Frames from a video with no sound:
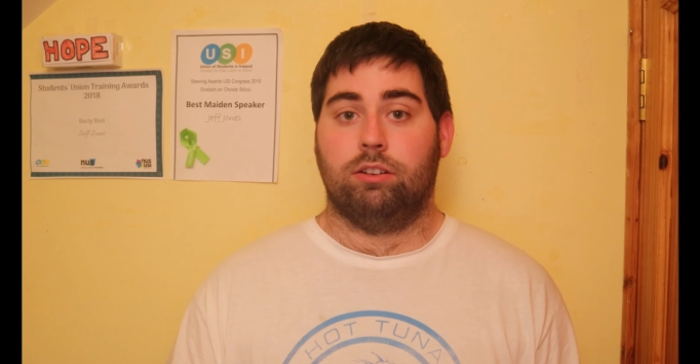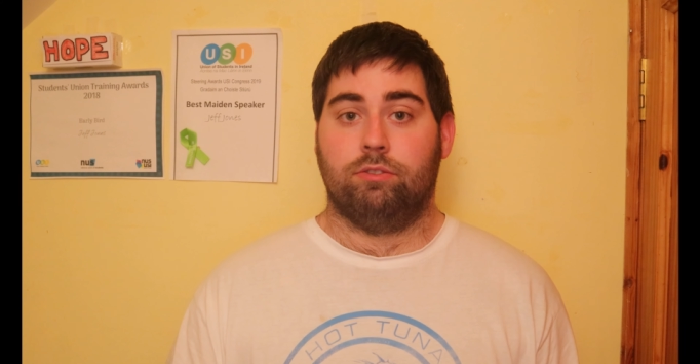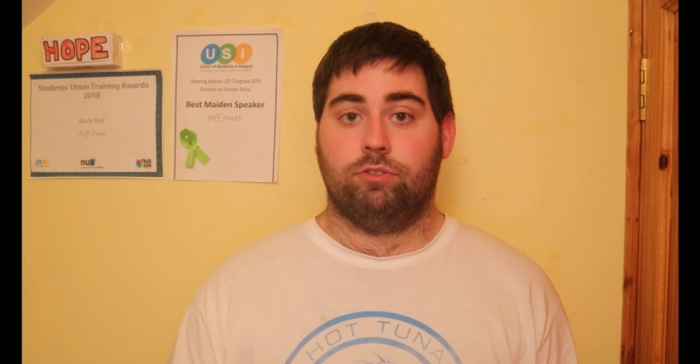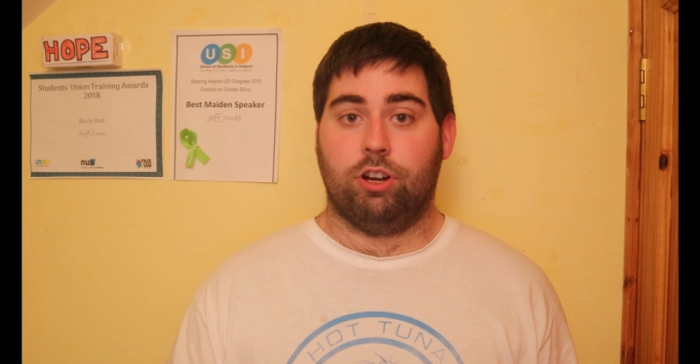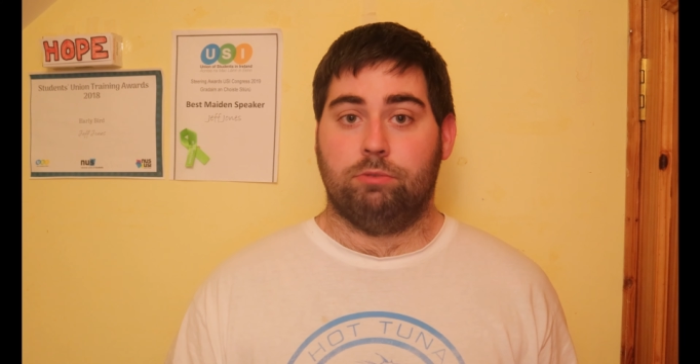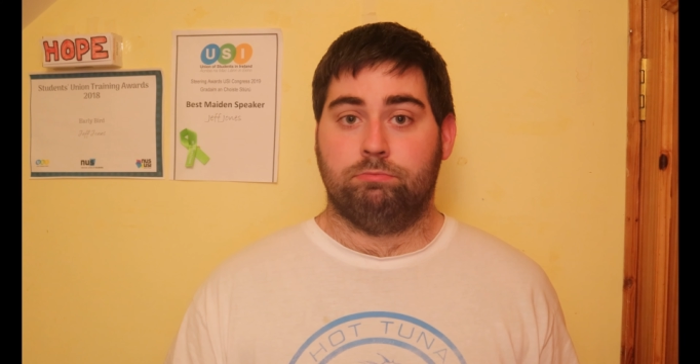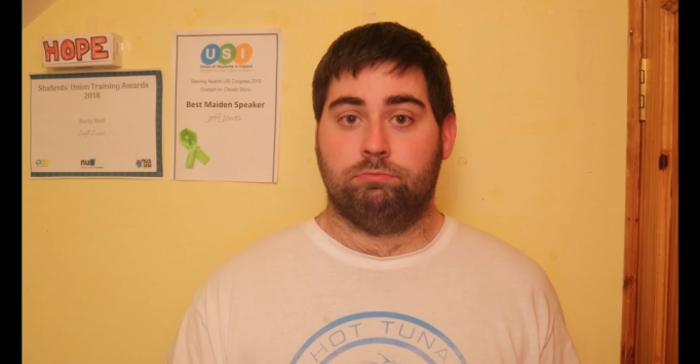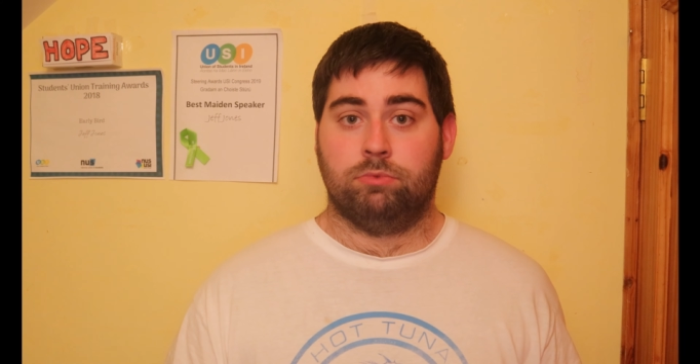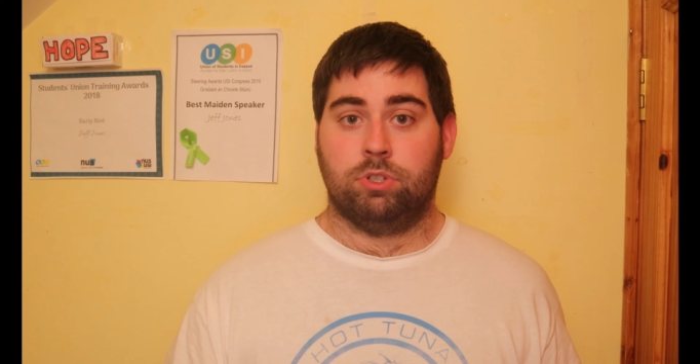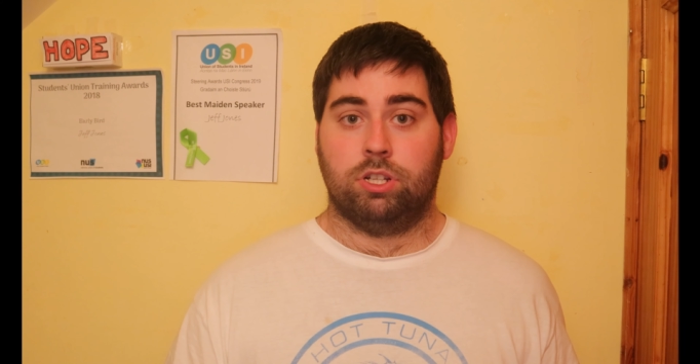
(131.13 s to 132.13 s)
from
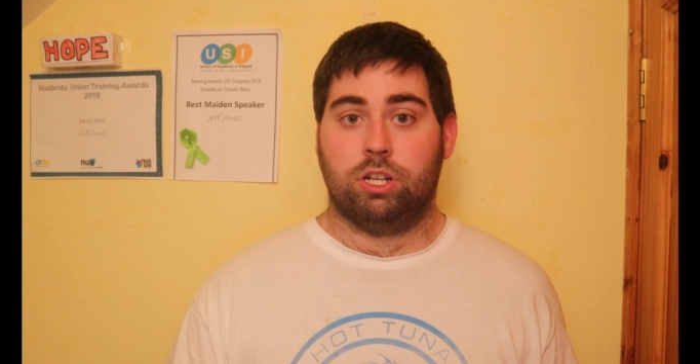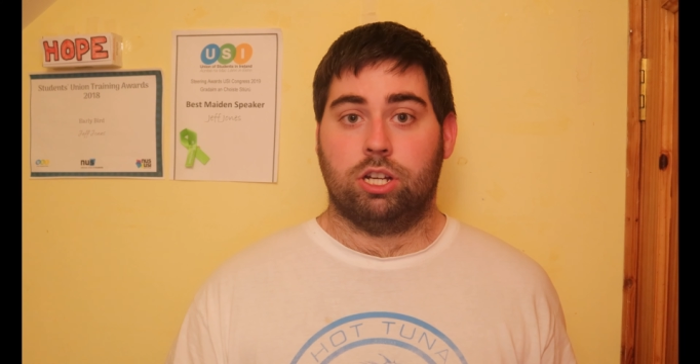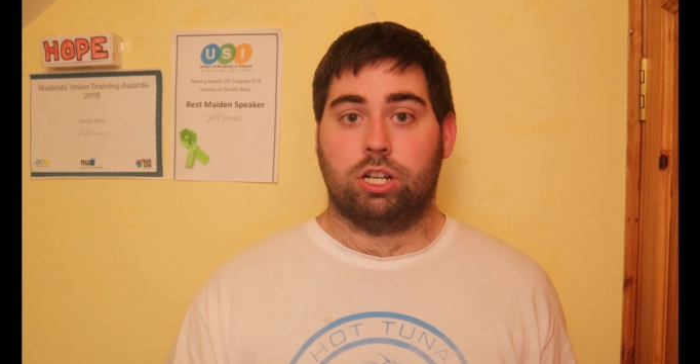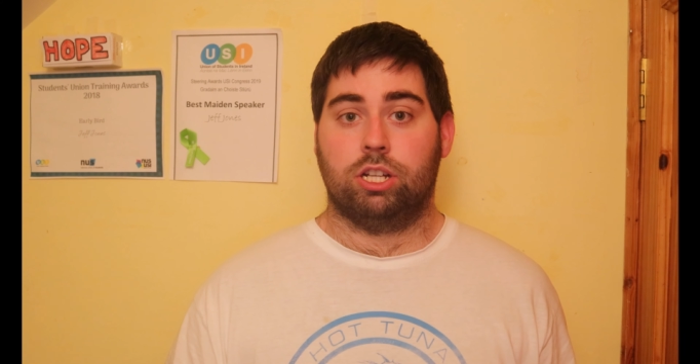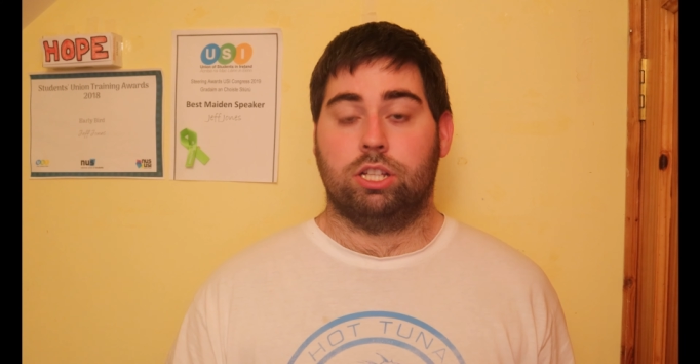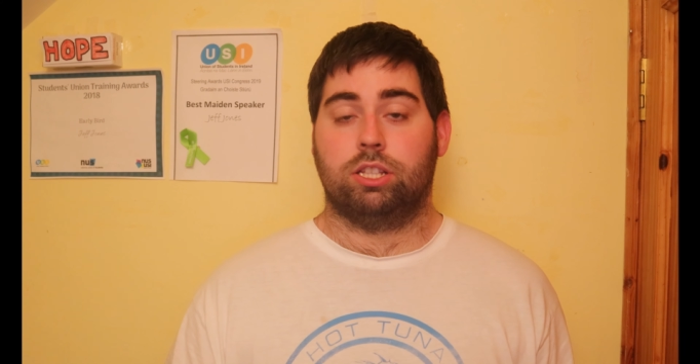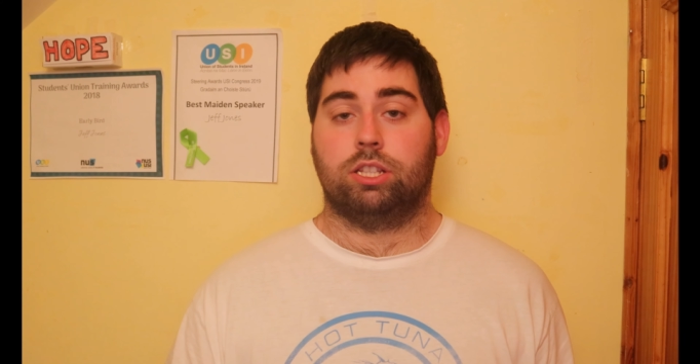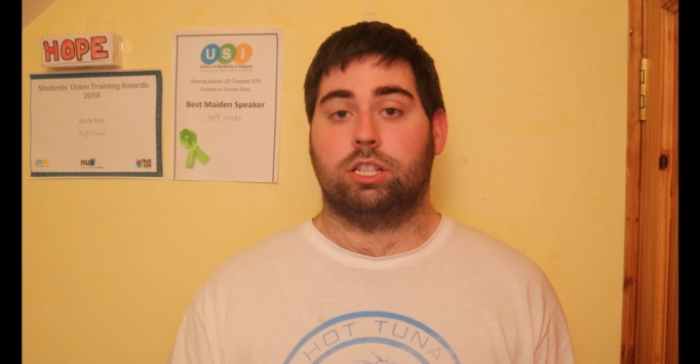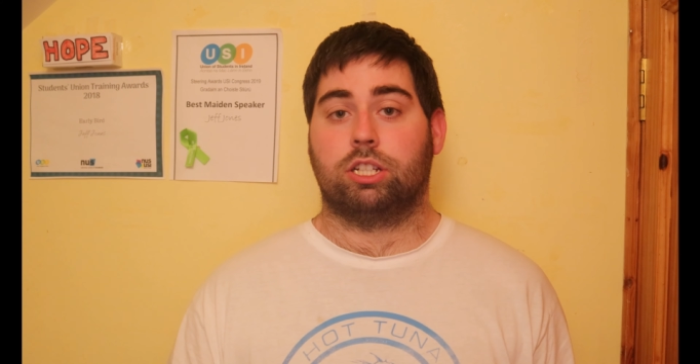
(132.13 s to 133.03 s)
the